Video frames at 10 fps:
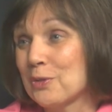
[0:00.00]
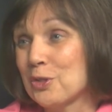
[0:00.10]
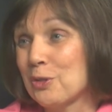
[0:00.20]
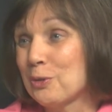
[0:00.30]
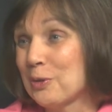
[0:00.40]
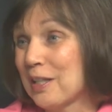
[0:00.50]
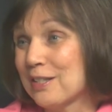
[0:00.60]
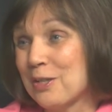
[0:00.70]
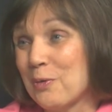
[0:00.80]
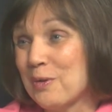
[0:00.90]
the children
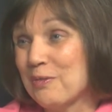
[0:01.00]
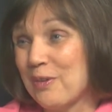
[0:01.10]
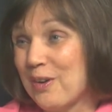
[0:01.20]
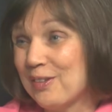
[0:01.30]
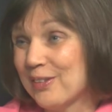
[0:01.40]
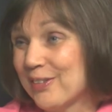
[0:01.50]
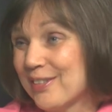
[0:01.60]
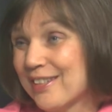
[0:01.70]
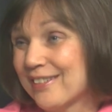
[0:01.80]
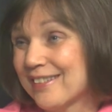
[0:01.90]
get so involved and
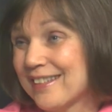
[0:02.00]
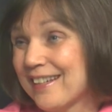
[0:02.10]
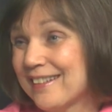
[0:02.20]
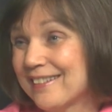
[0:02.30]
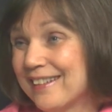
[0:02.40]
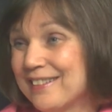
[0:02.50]
are oh, so excited, do.